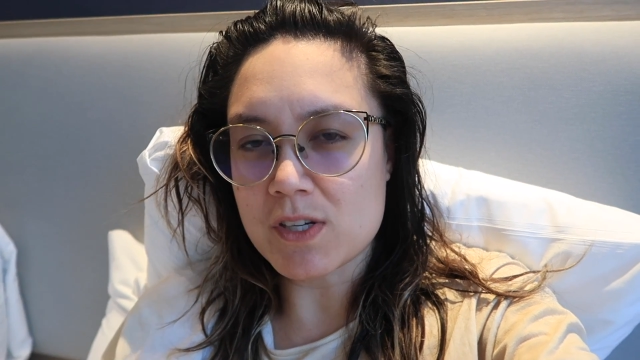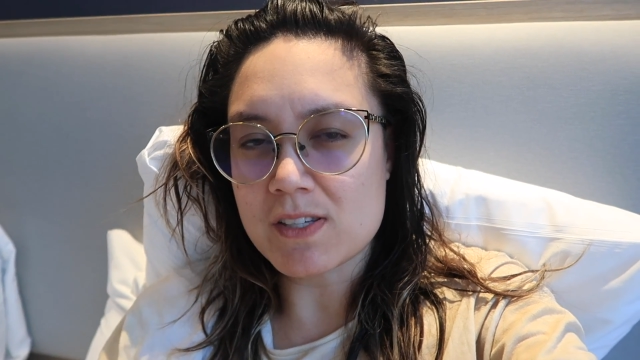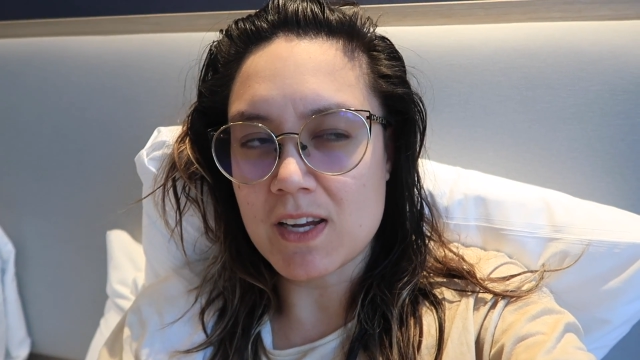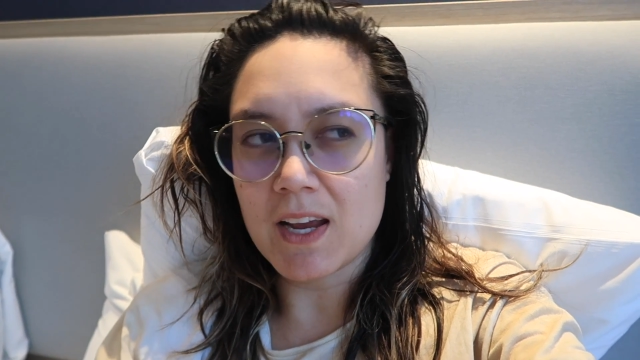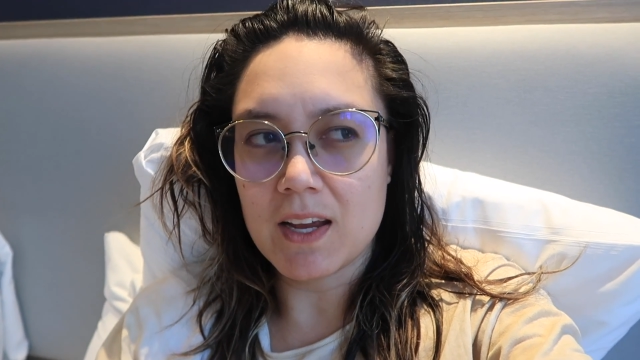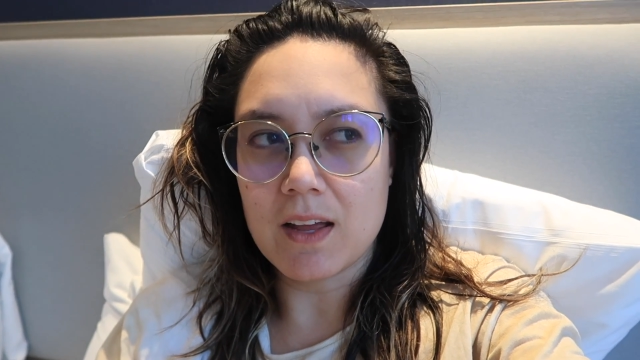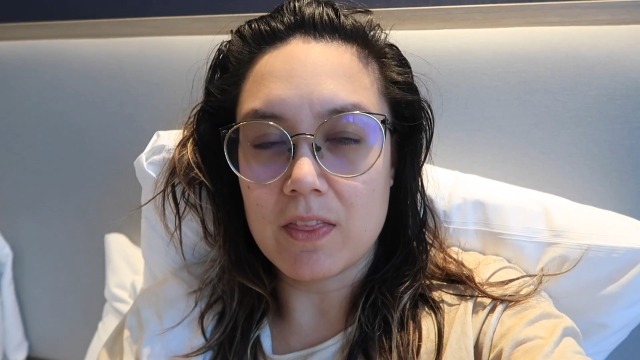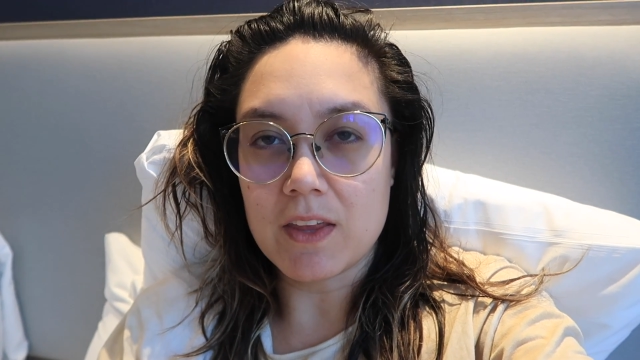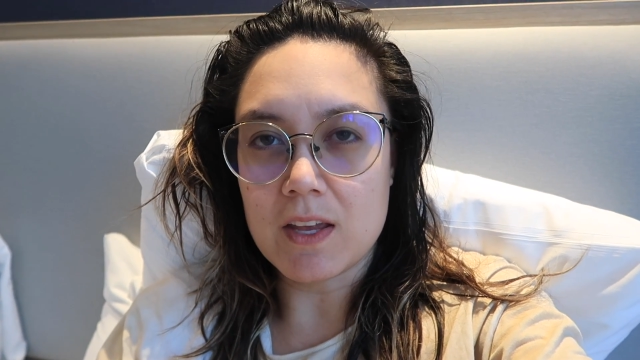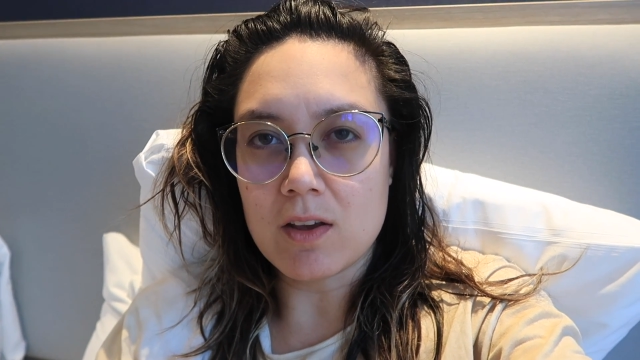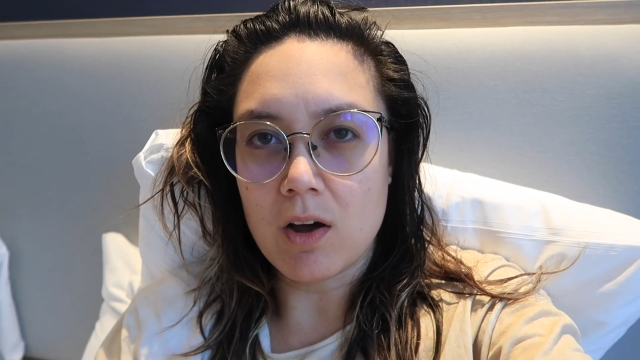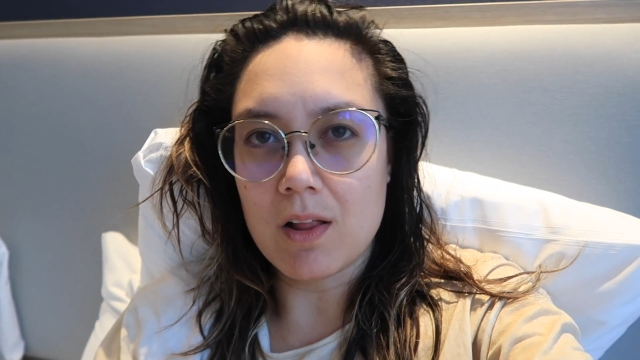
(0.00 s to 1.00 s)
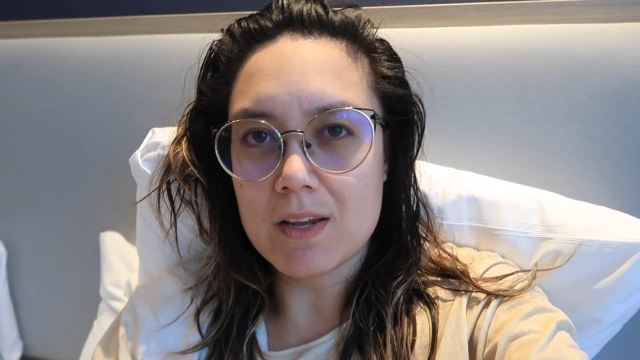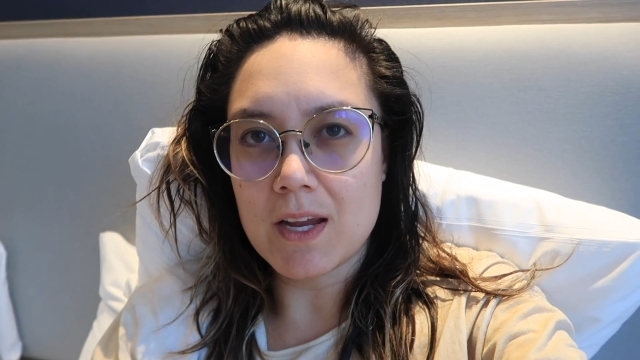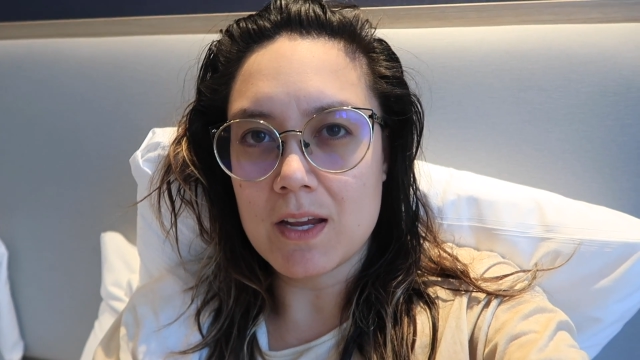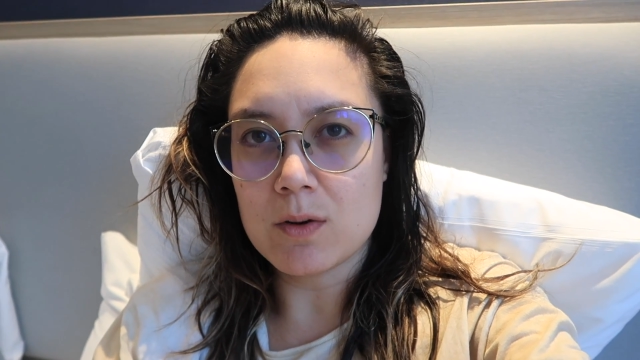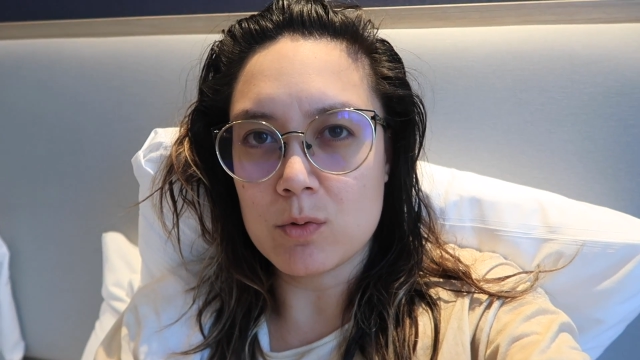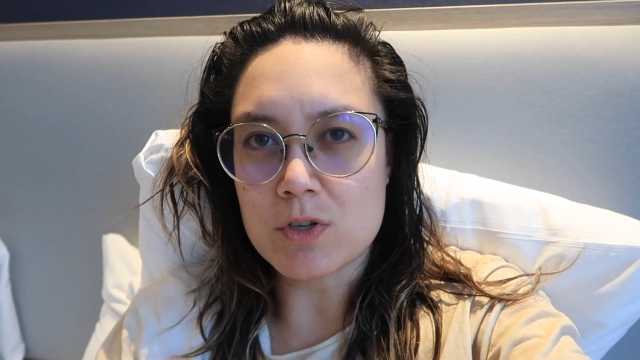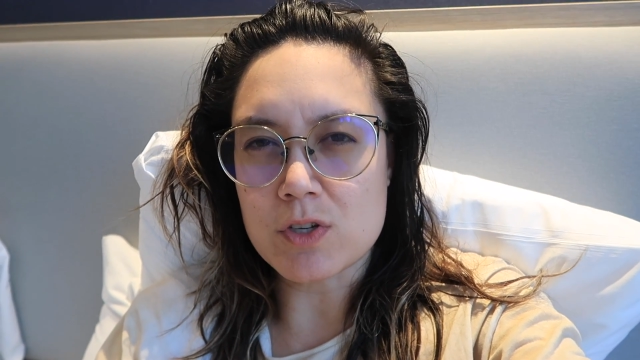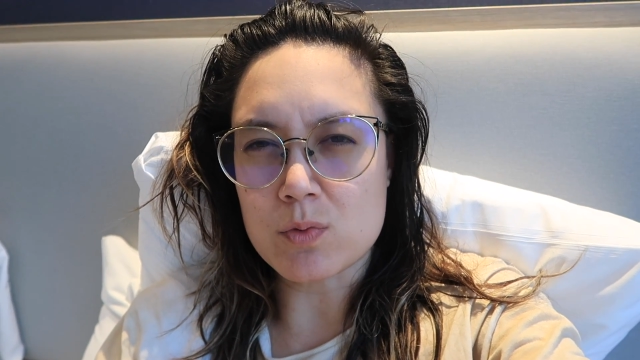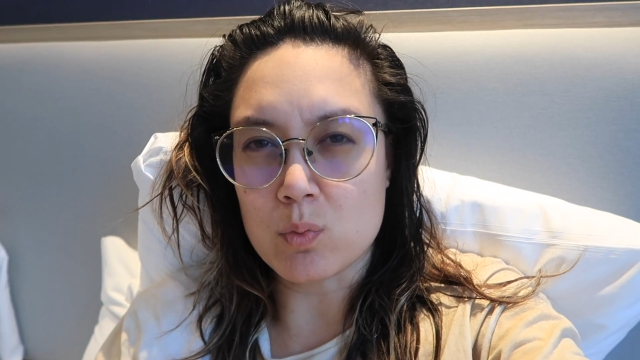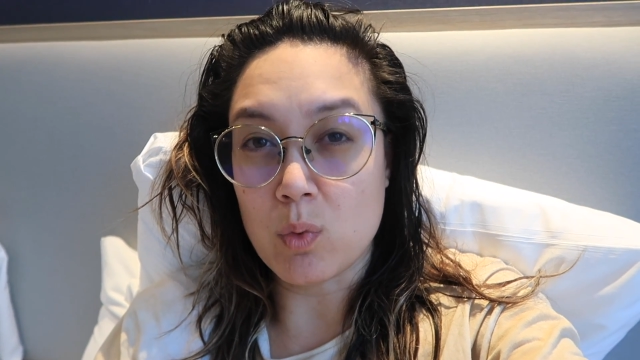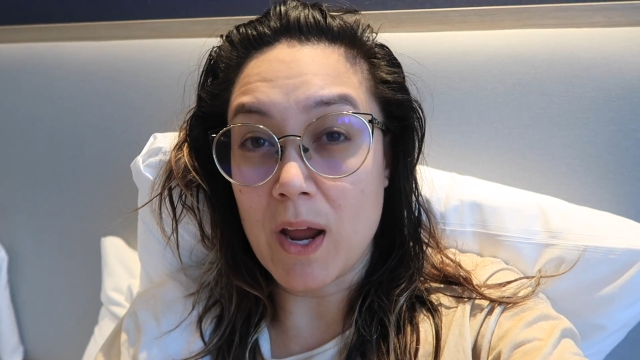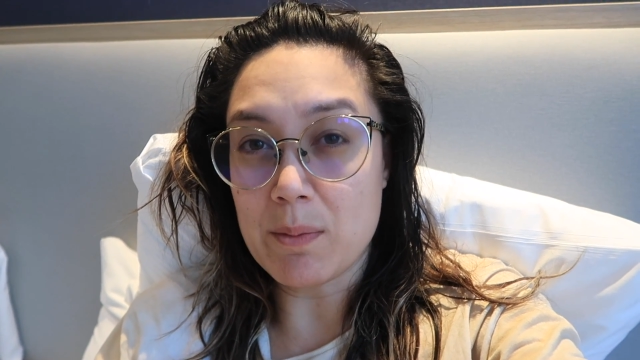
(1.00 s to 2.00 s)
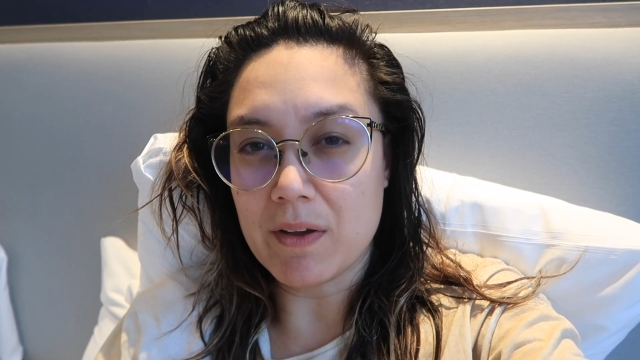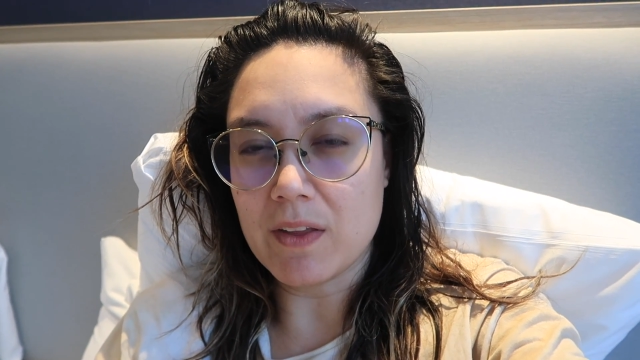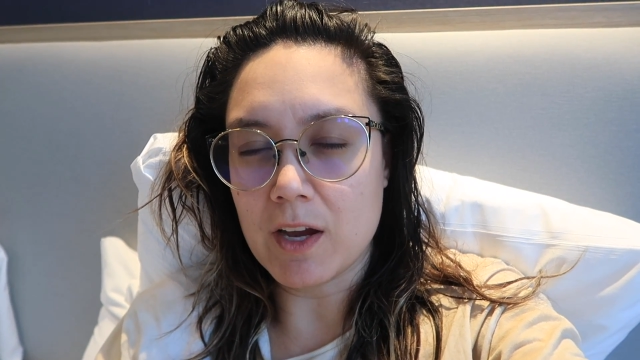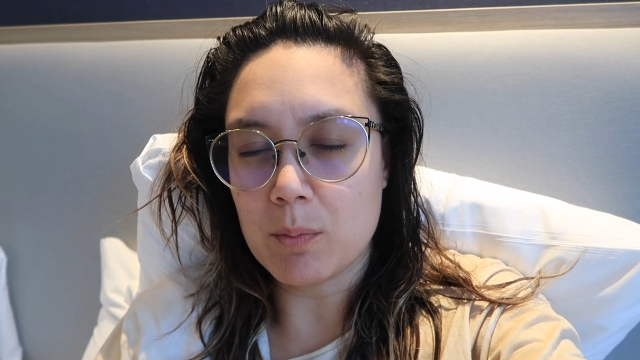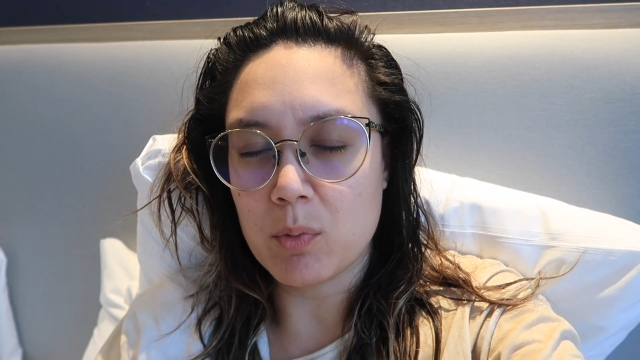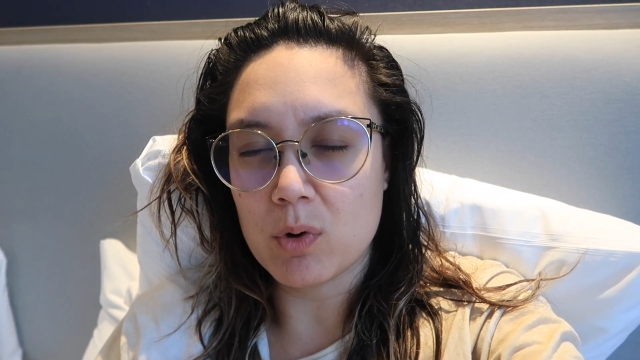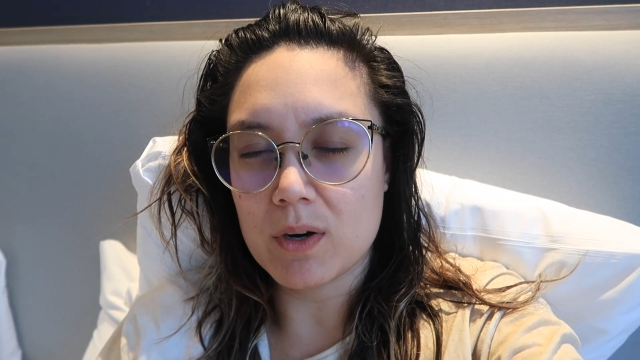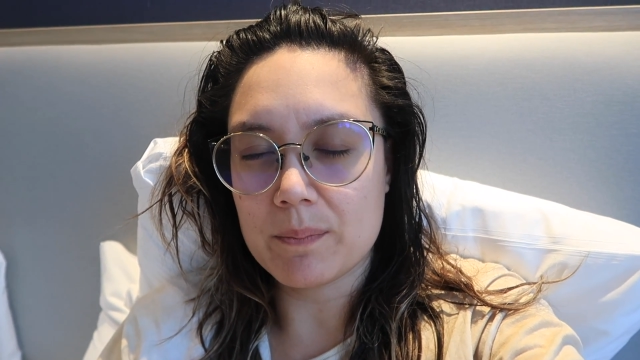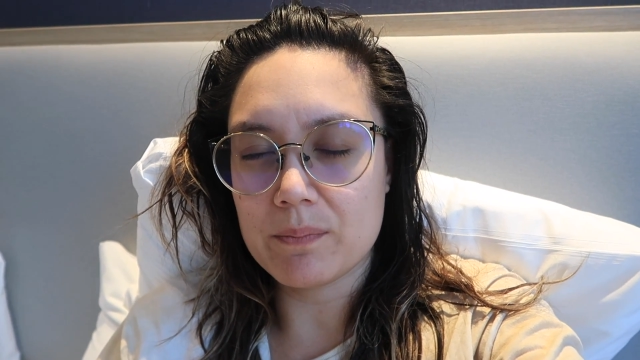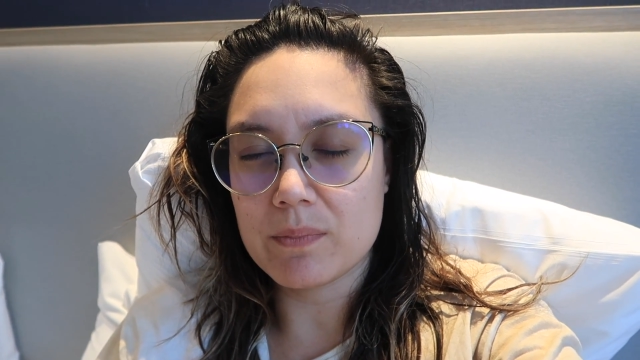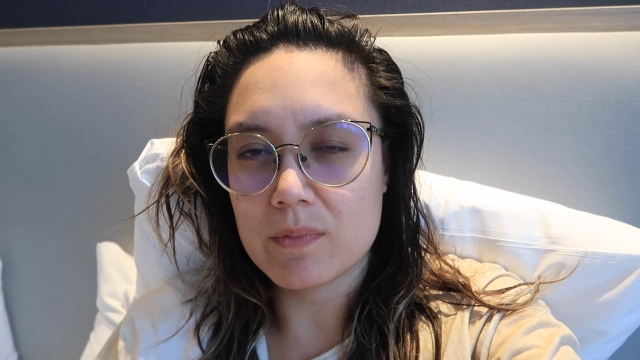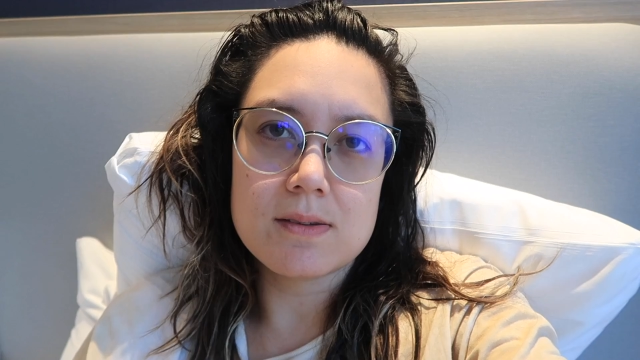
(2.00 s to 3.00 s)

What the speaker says: We're staying at the Holiday Inn, which is right by the airport.